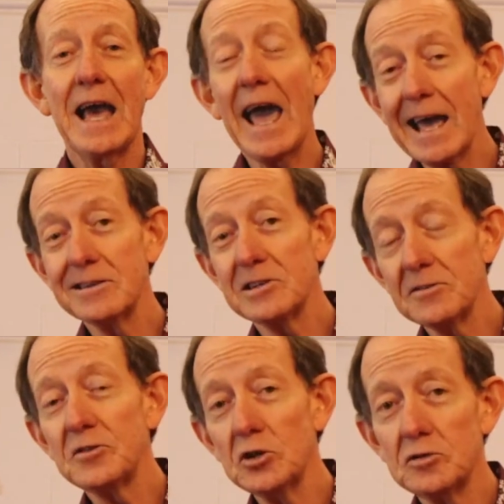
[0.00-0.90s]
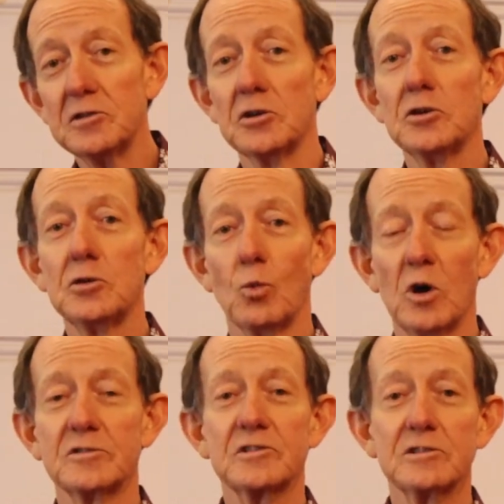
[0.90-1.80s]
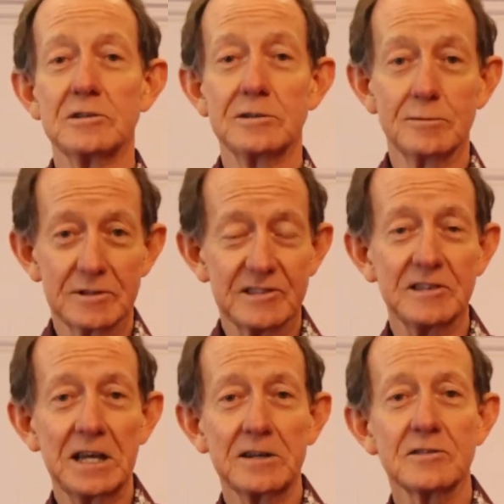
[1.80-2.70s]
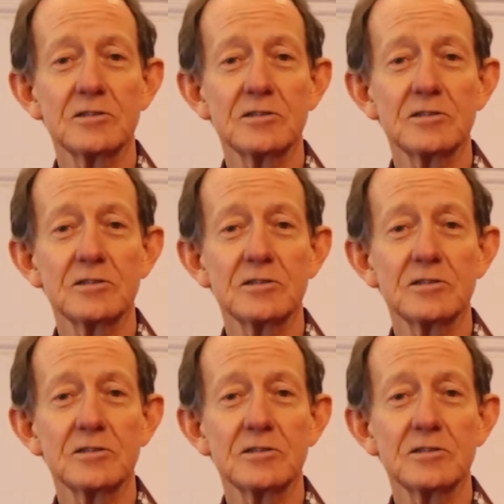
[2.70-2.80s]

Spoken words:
and if you do want to sing,